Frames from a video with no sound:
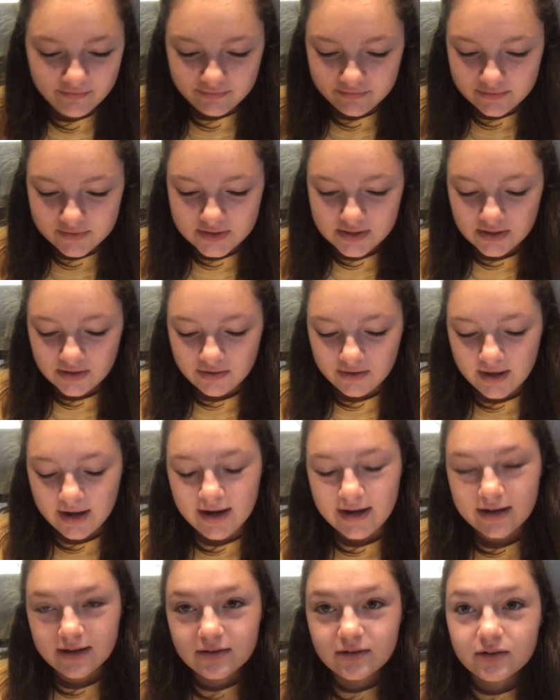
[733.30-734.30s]
so that
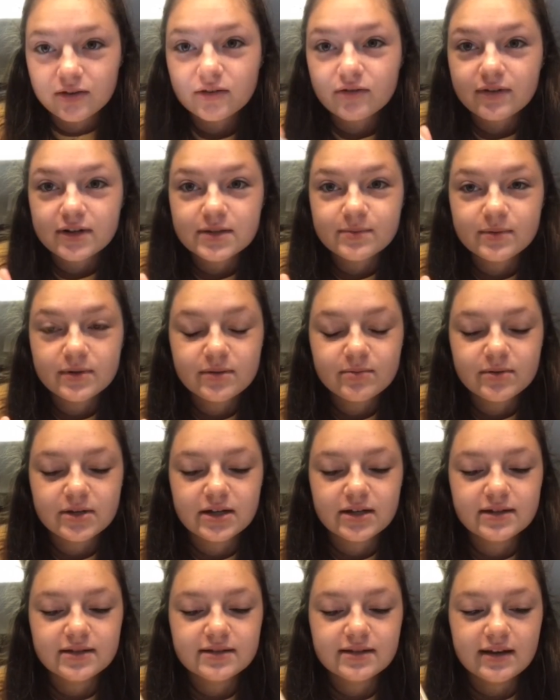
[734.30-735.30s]
I can look at the recipe
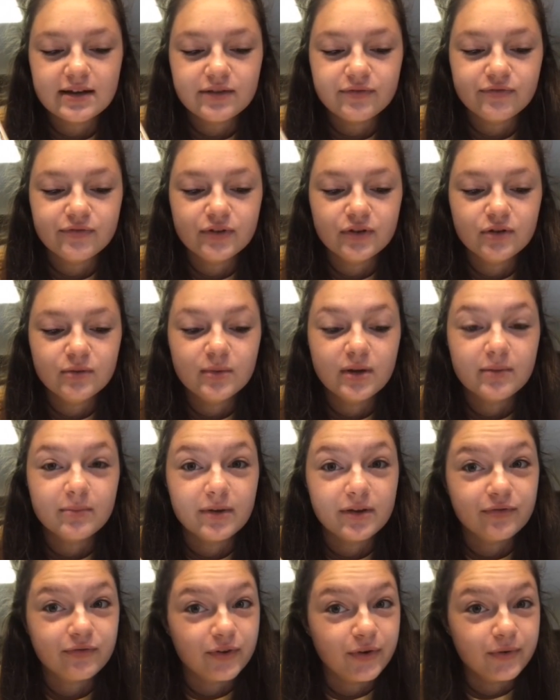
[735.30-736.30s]
because I film on
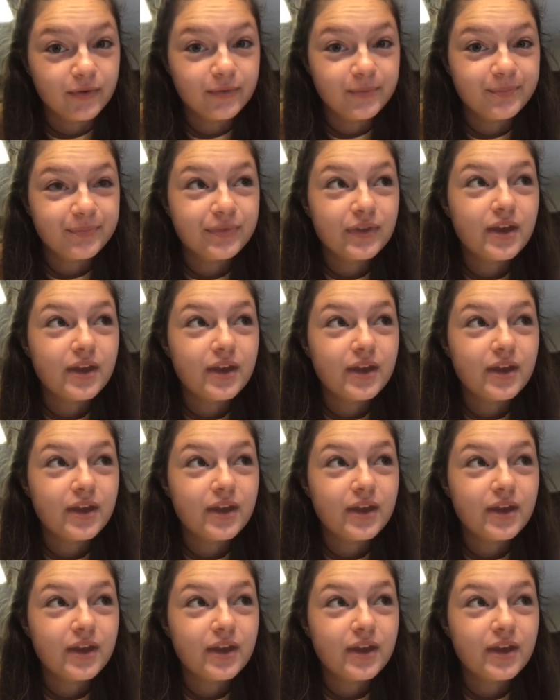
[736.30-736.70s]
my phone.